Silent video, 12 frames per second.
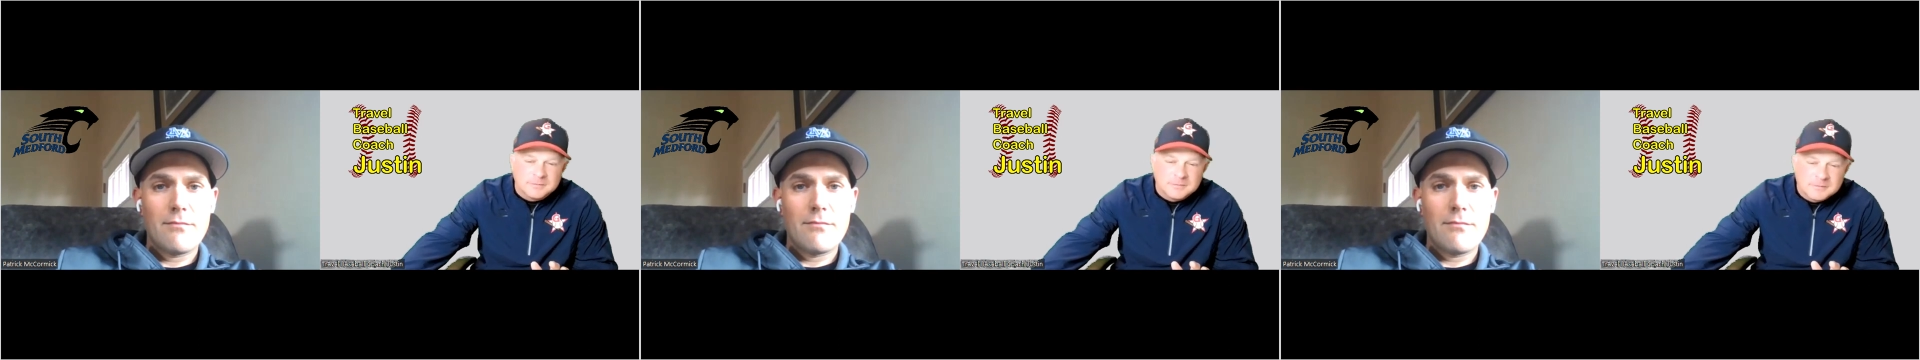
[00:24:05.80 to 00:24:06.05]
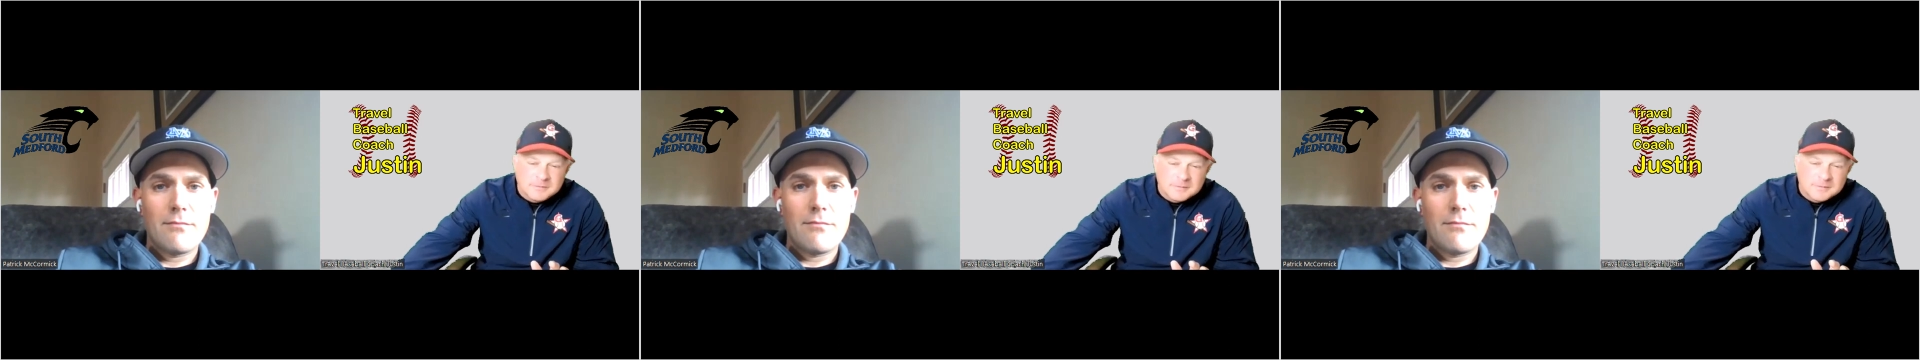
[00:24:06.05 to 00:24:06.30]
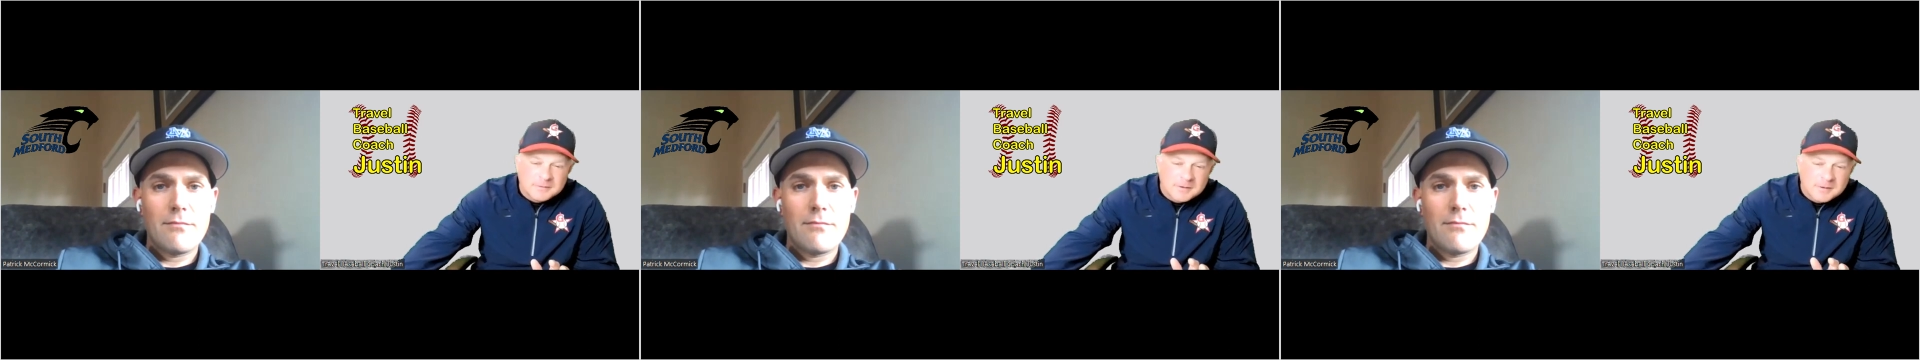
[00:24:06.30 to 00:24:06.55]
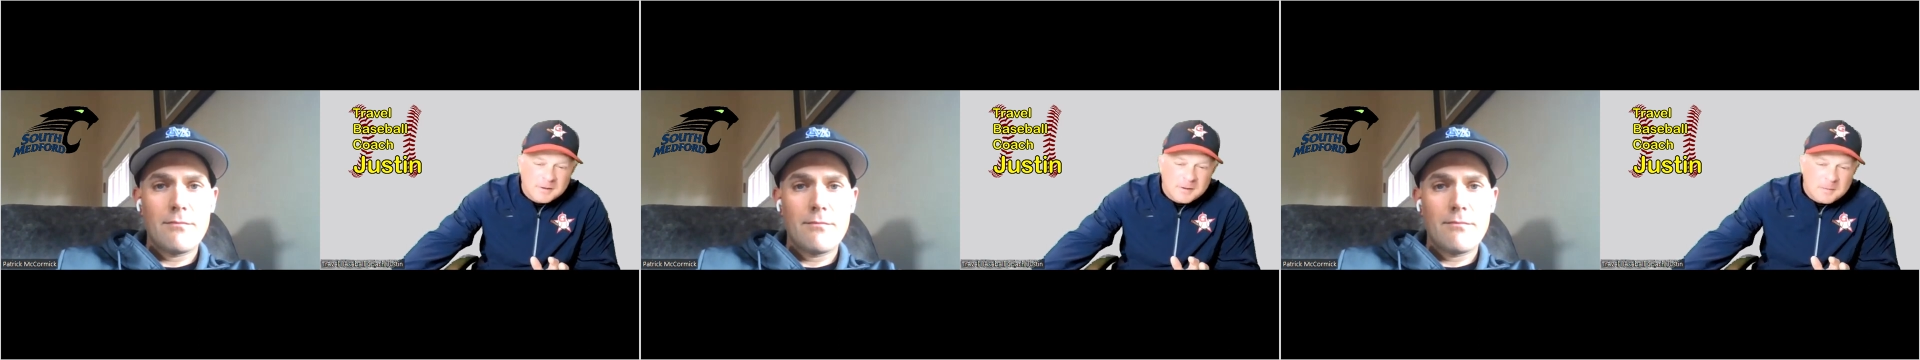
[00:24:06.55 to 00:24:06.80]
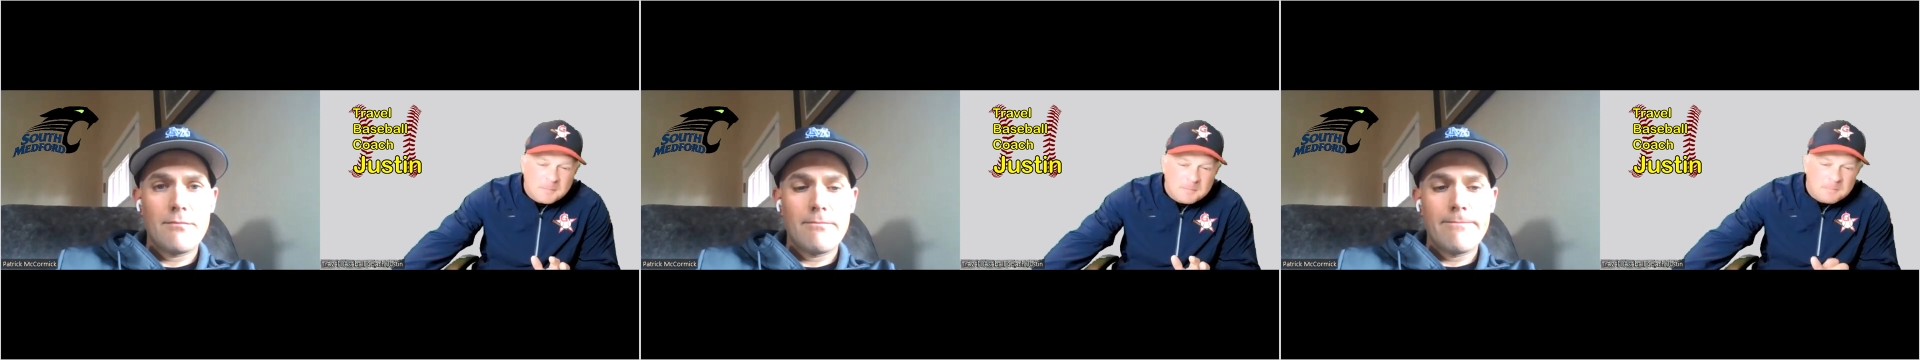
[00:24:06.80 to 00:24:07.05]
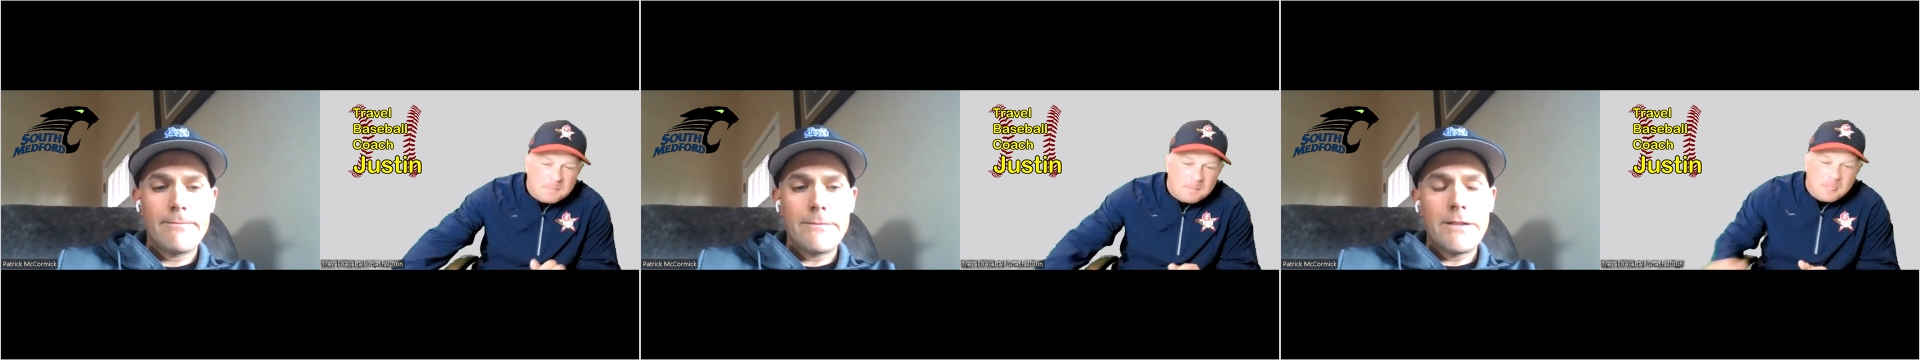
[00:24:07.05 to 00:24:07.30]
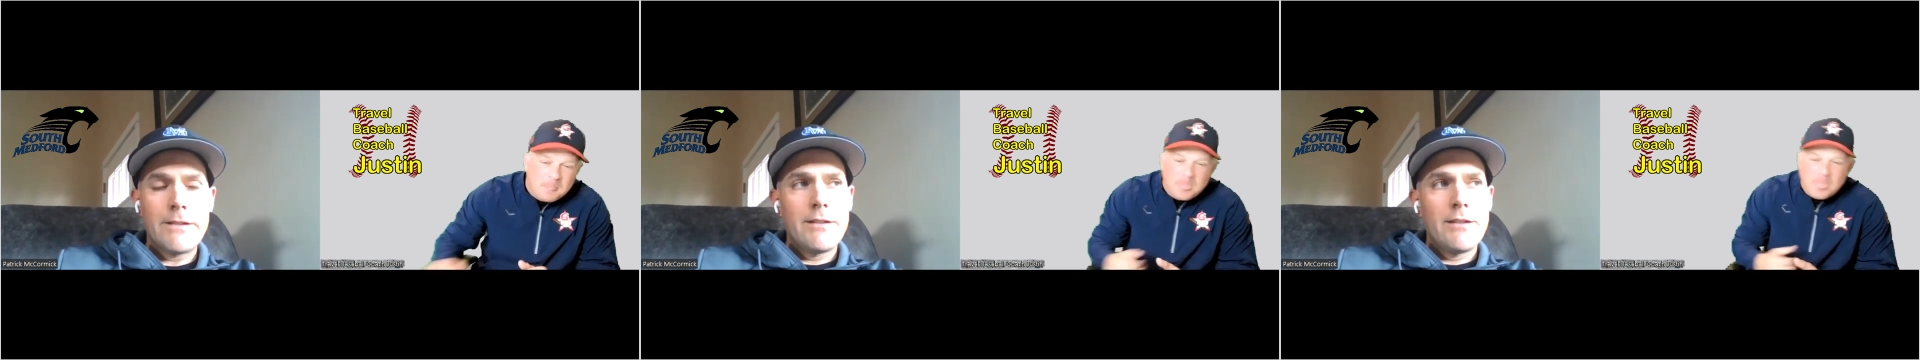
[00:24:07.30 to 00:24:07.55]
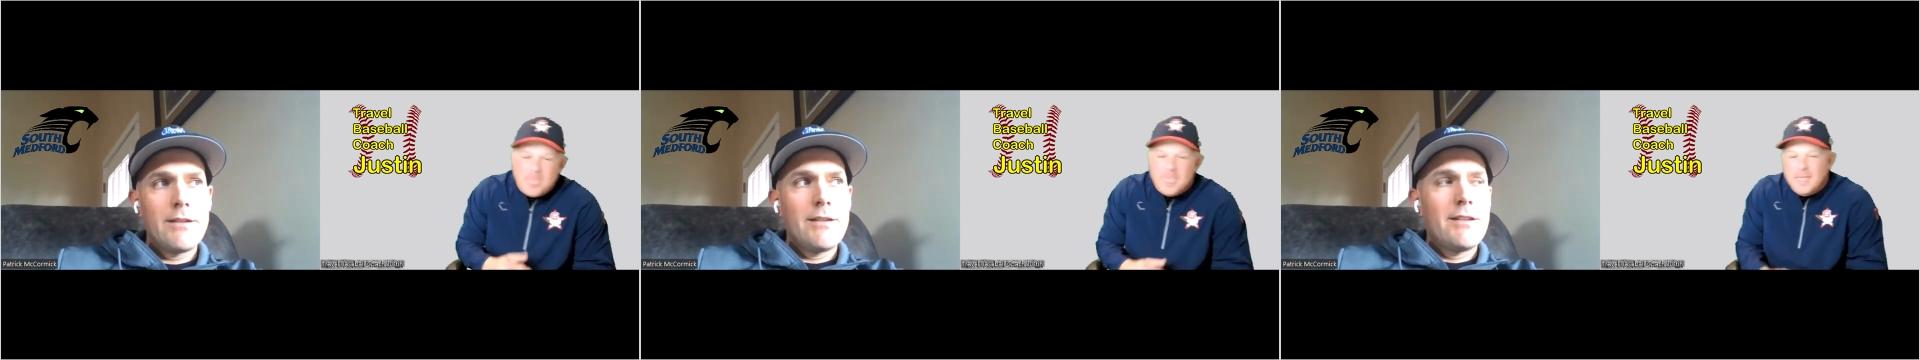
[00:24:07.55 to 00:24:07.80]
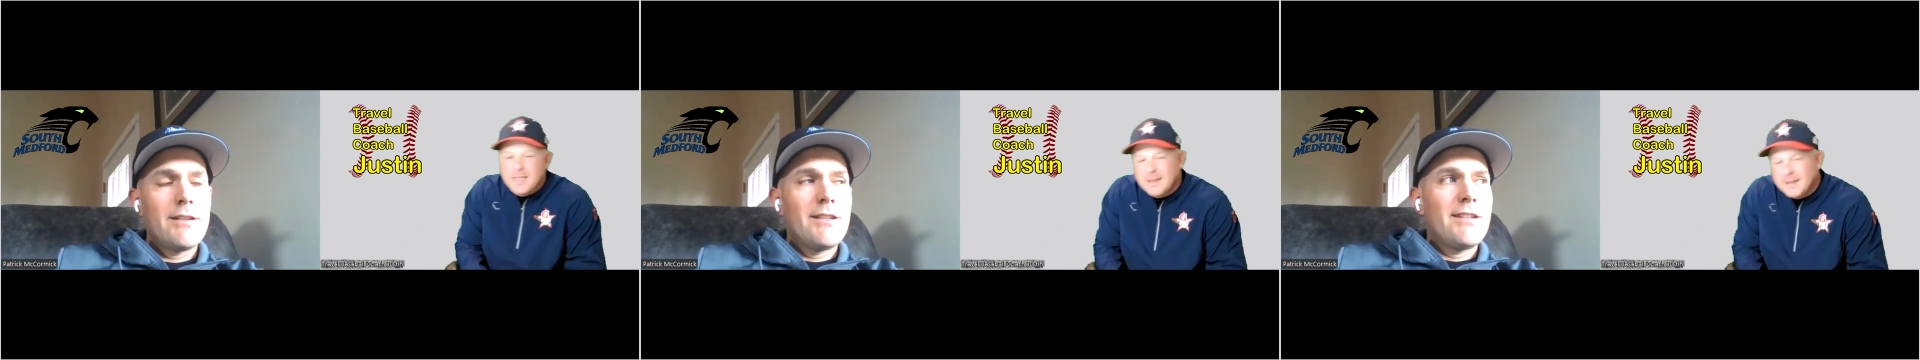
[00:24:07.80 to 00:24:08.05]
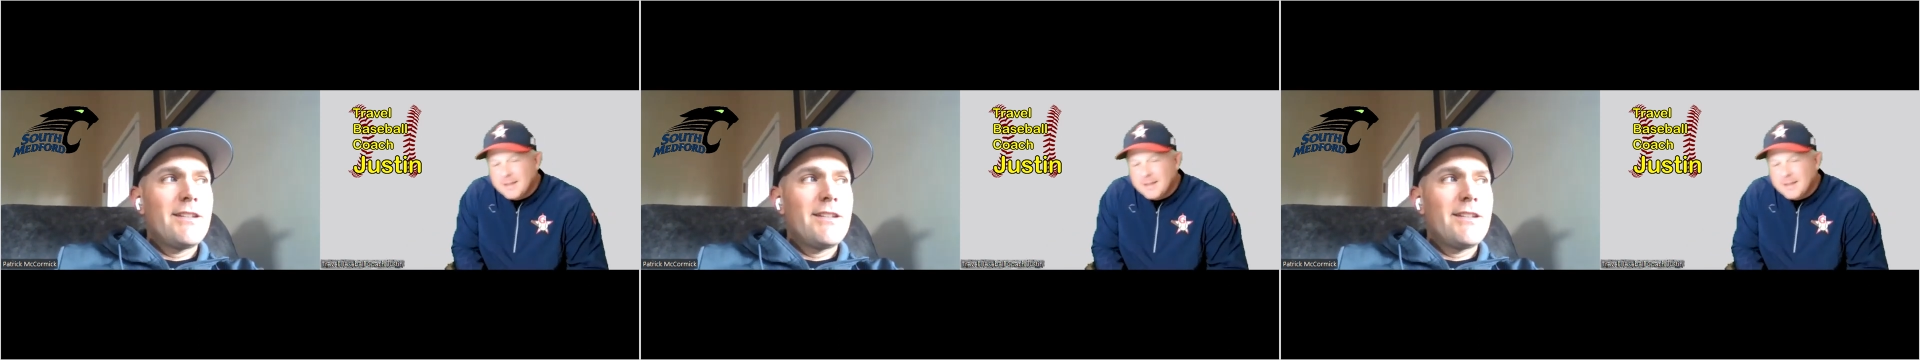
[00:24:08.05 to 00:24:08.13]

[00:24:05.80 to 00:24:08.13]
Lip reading: [no speech]